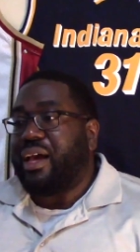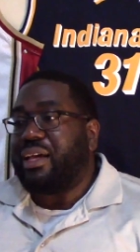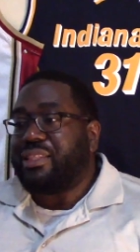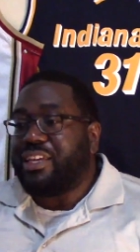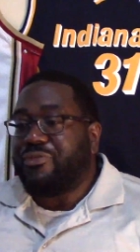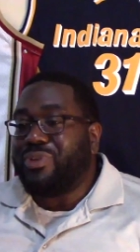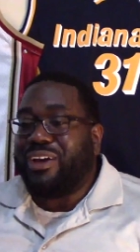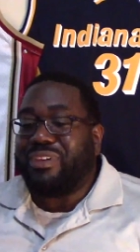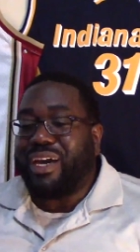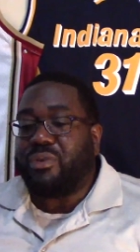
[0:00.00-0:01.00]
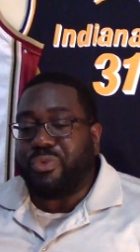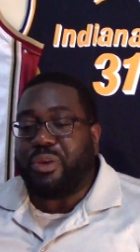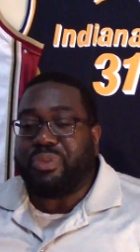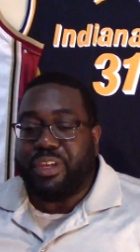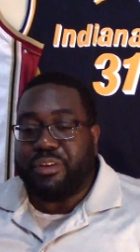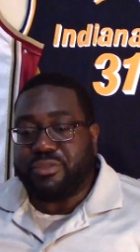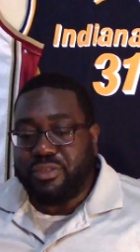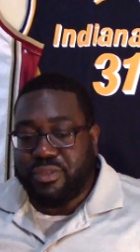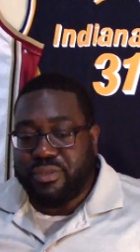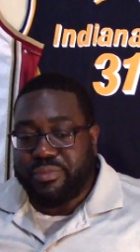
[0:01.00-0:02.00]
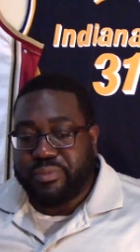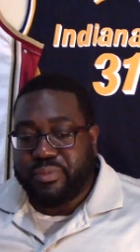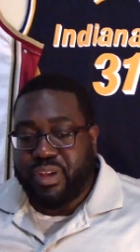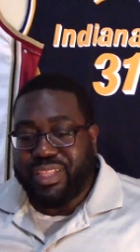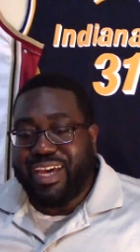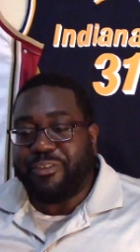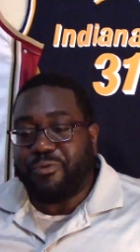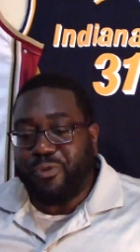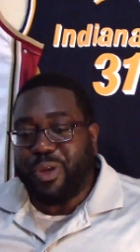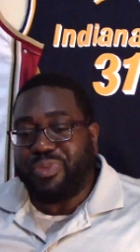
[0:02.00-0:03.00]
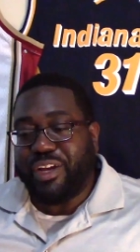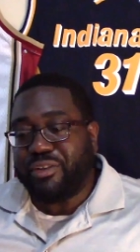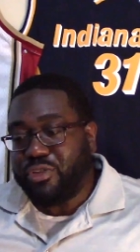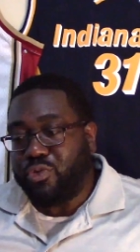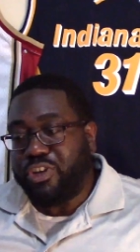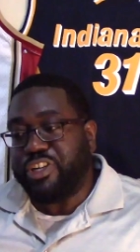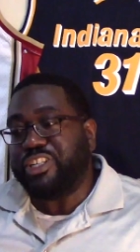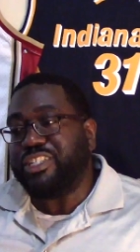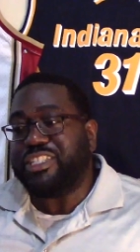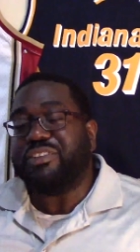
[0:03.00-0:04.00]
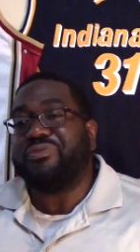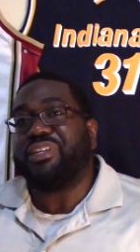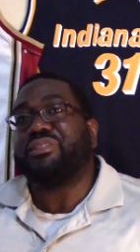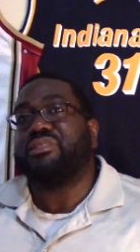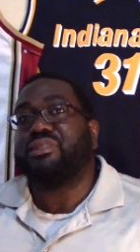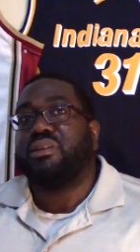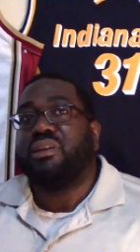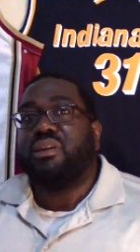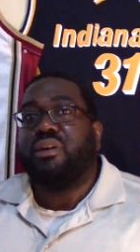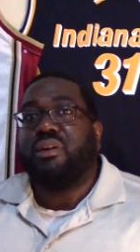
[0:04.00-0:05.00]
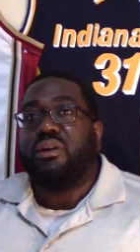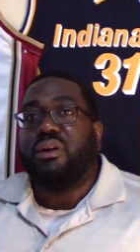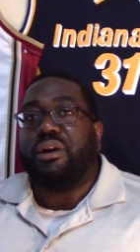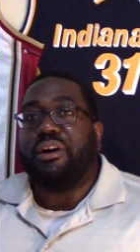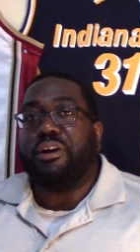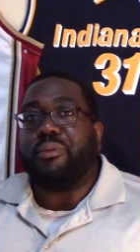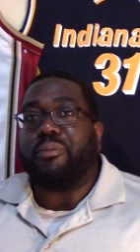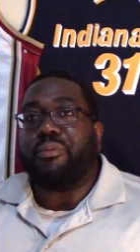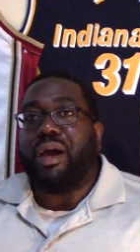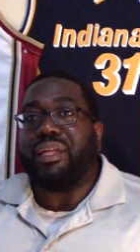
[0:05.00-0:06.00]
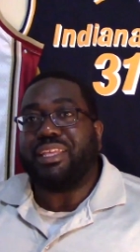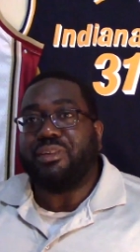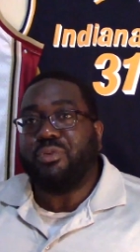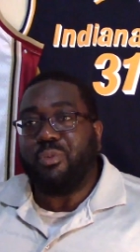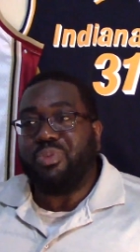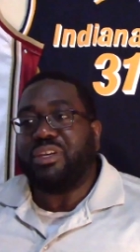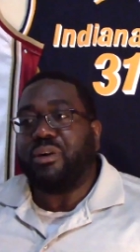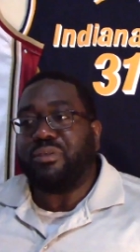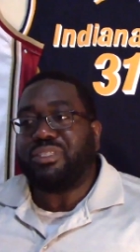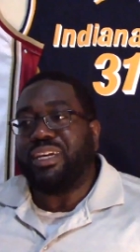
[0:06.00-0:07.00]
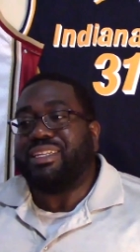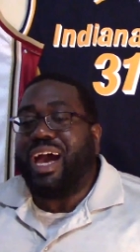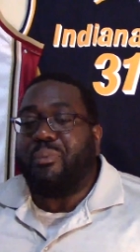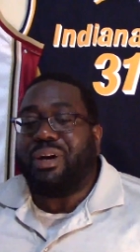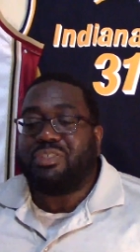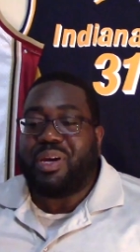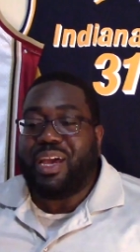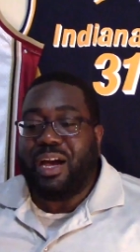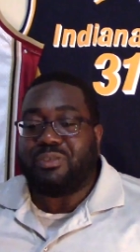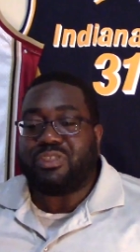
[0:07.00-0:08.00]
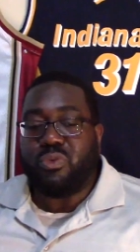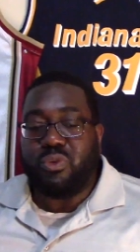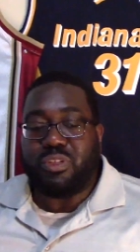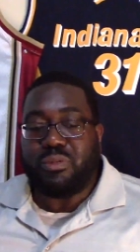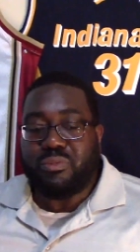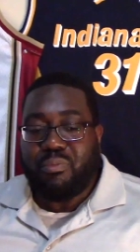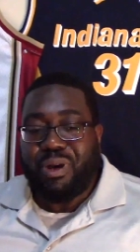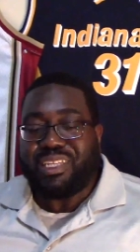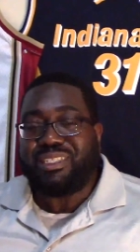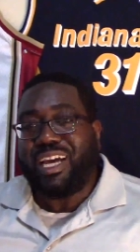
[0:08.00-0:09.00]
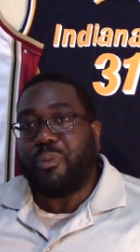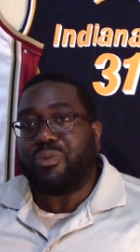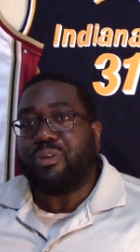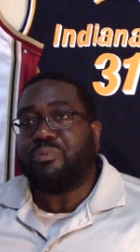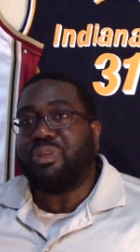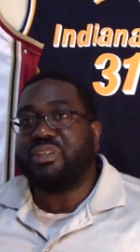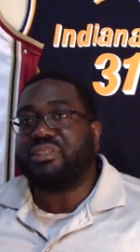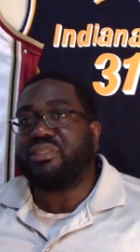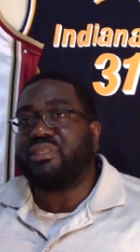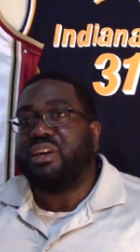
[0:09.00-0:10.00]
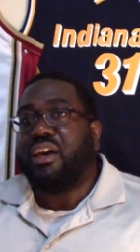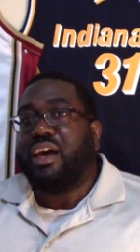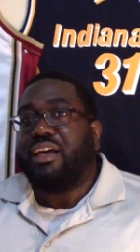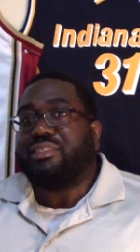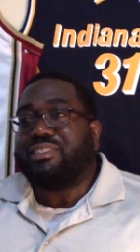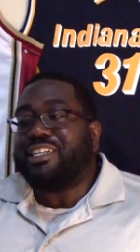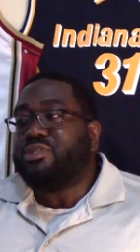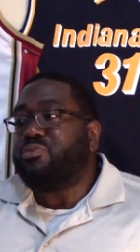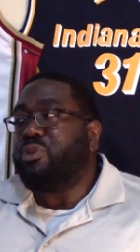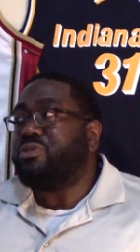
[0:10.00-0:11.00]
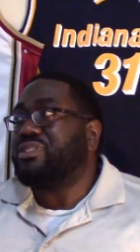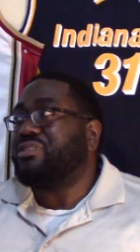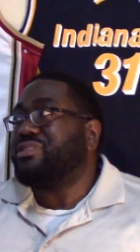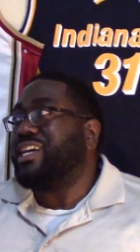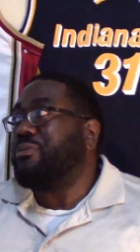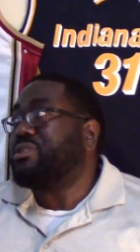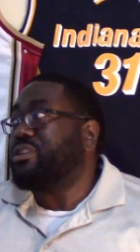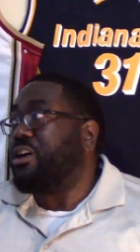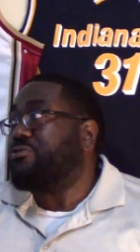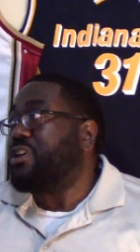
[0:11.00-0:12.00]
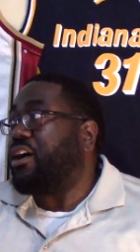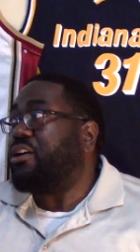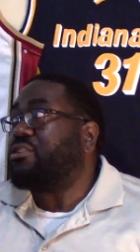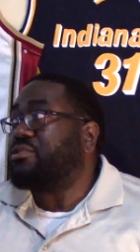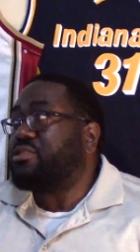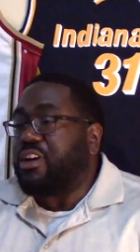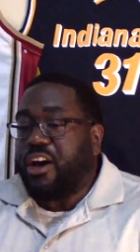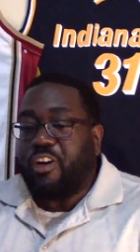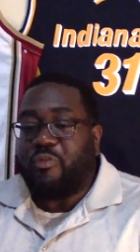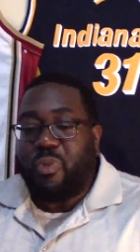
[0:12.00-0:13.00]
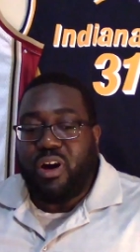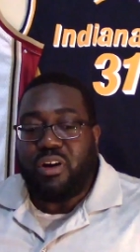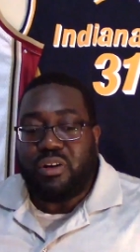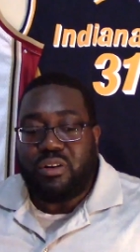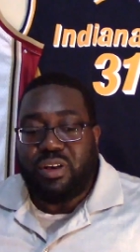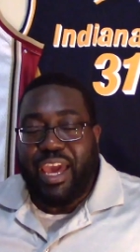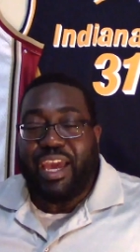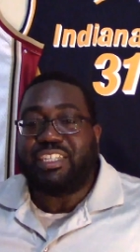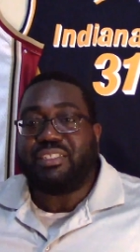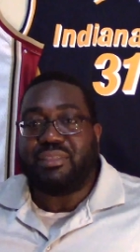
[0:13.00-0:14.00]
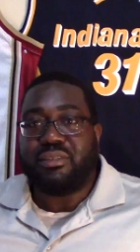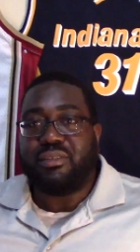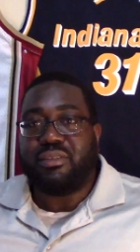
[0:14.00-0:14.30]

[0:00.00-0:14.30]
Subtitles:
think if you have a lot of wing players who are good at defense, I think you could beat Golden State, not by trying to outscore them, by stopping them, because they do most of their damage off the off-ball action.